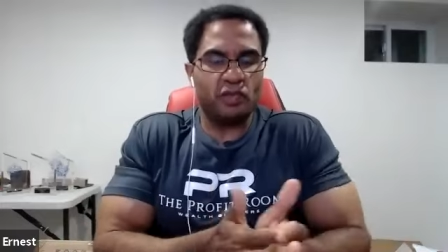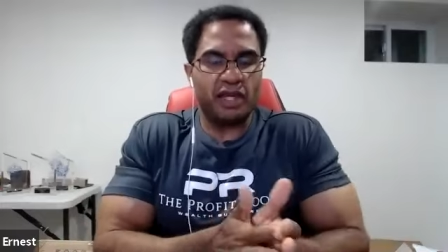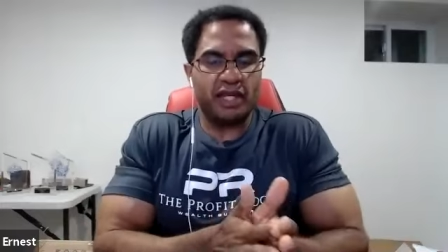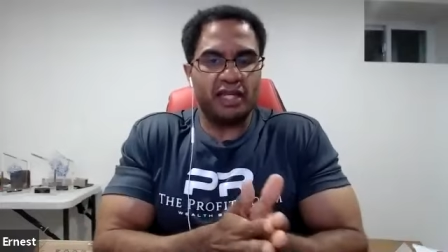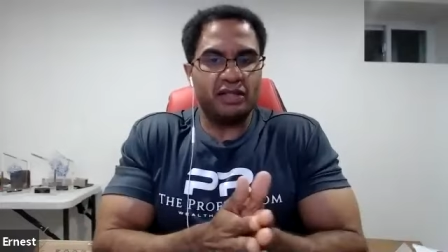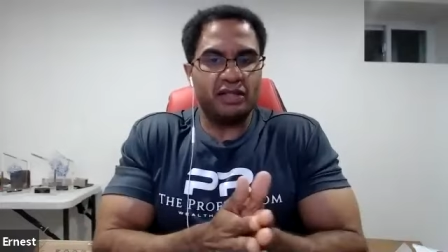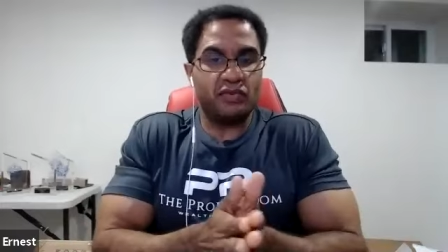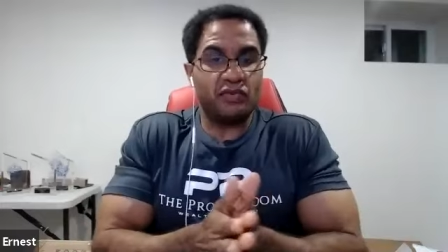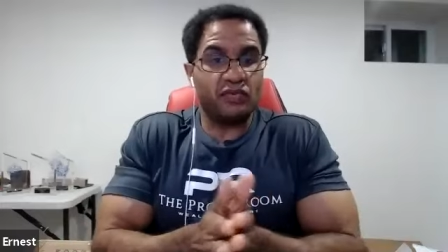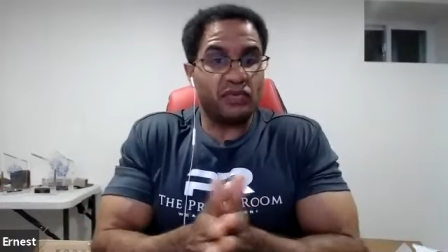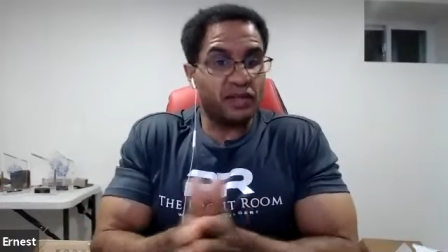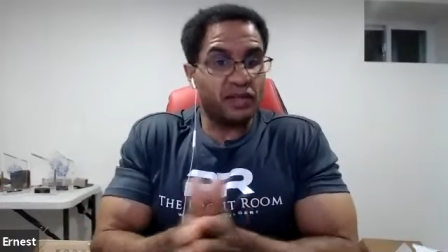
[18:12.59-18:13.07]
if
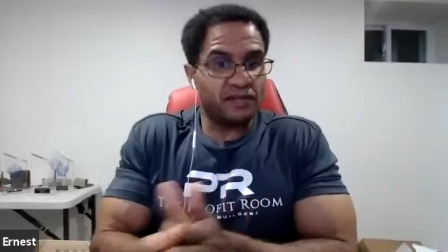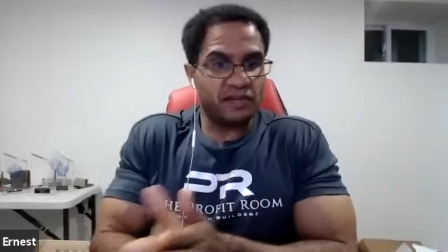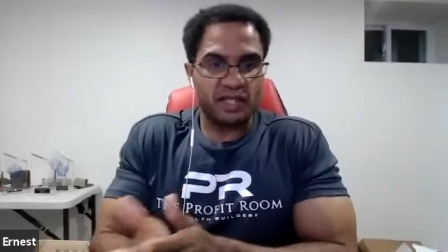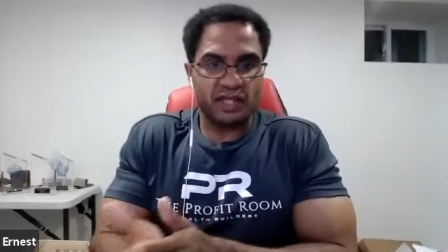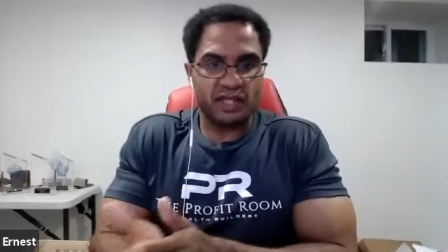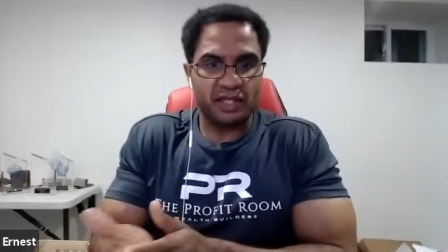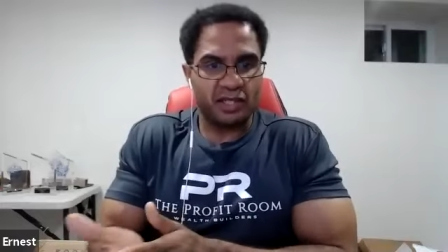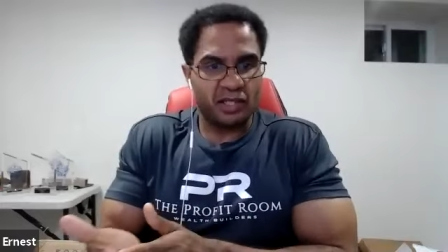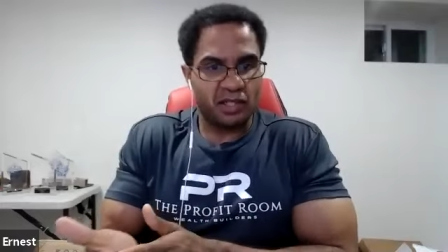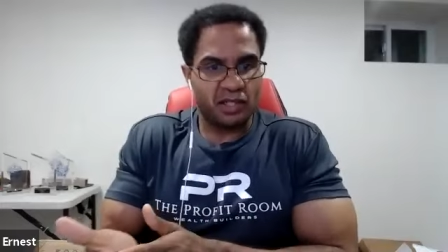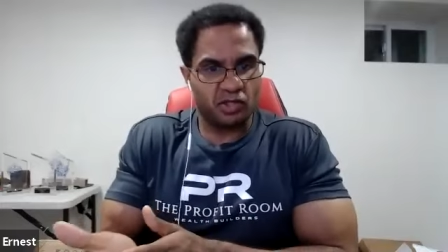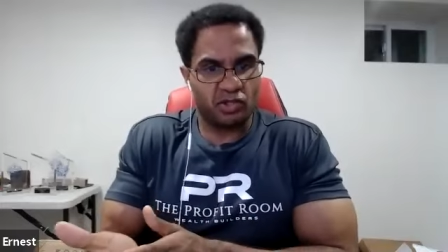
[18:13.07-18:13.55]
you made
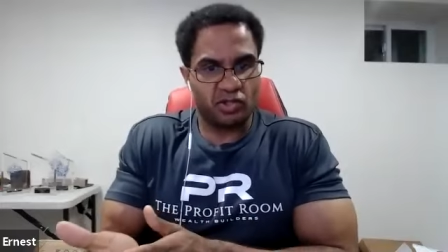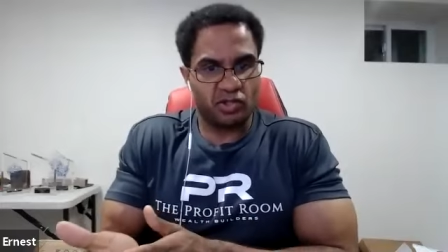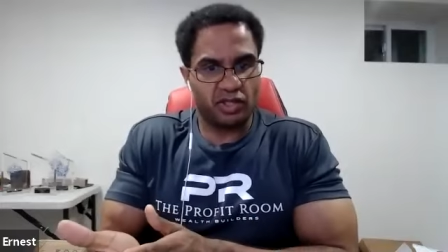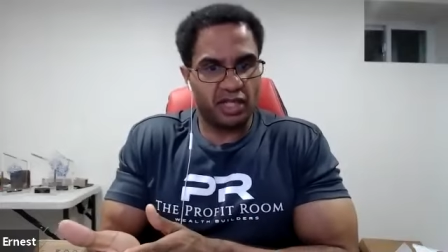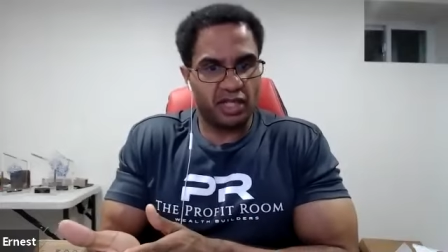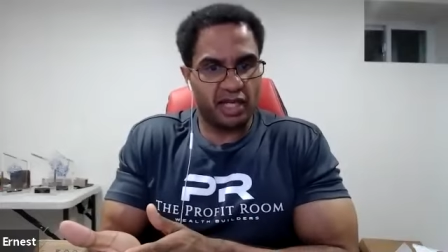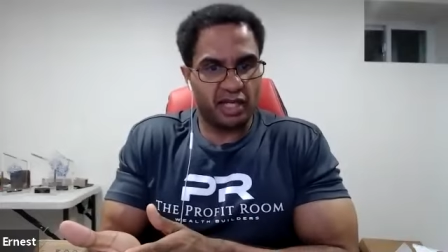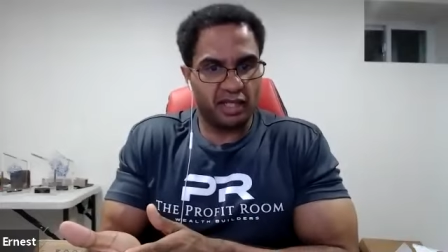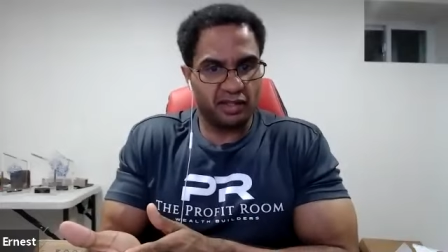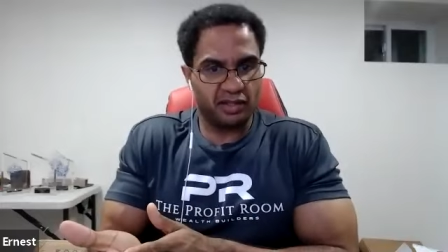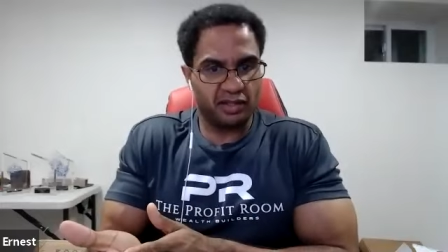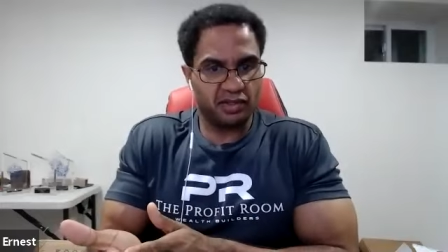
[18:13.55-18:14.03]

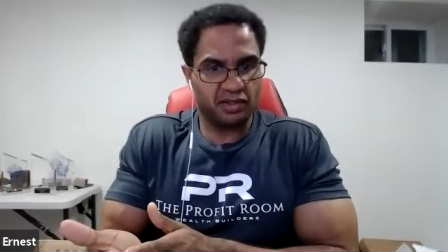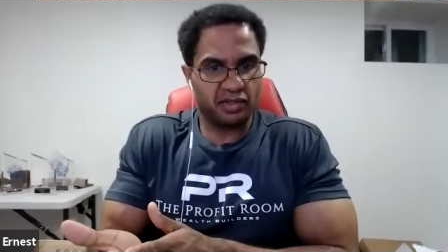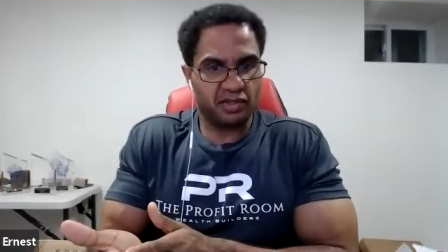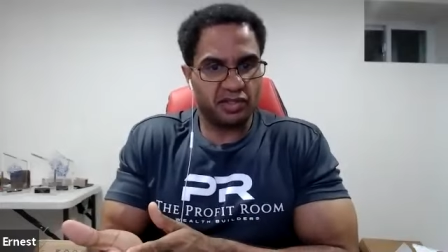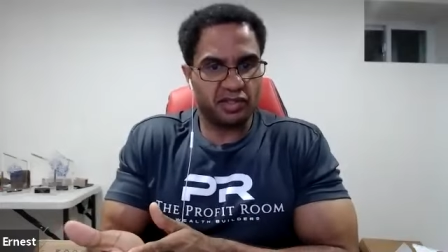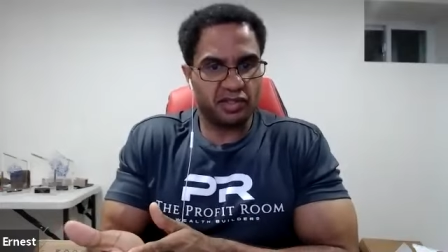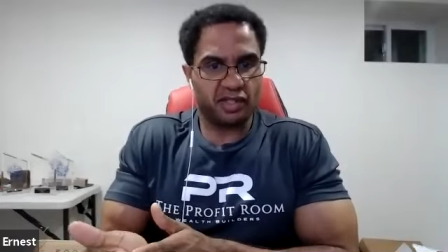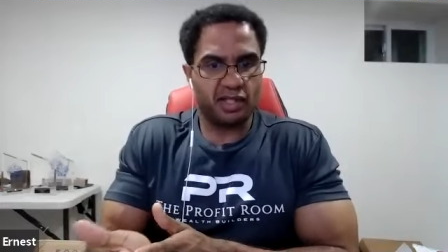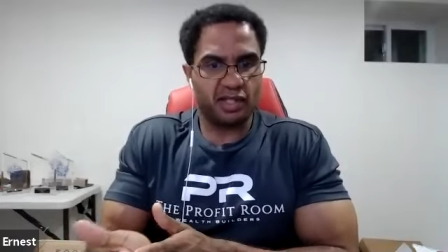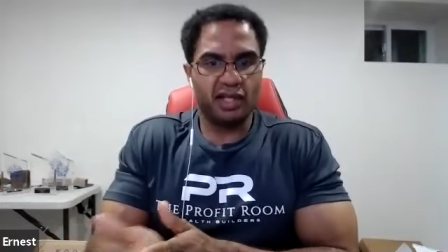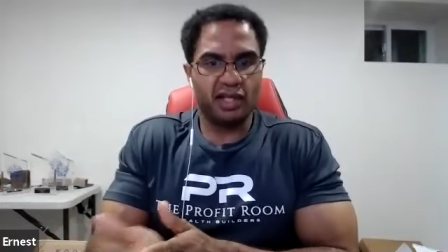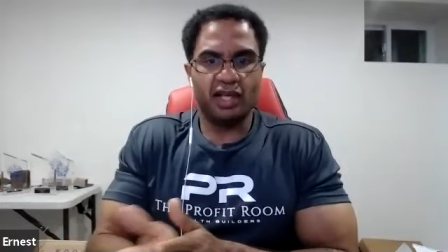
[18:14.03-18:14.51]

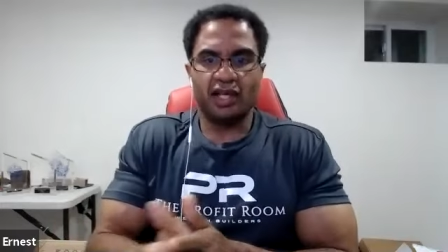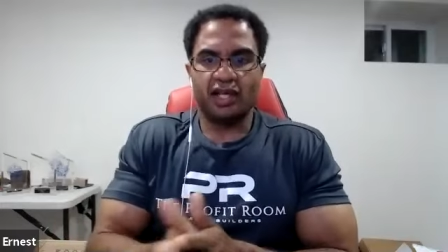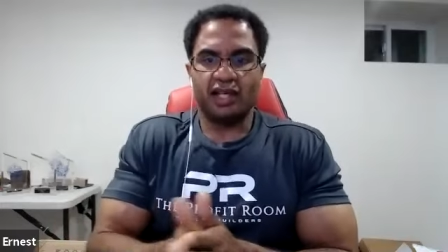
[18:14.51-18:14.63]
$1,500,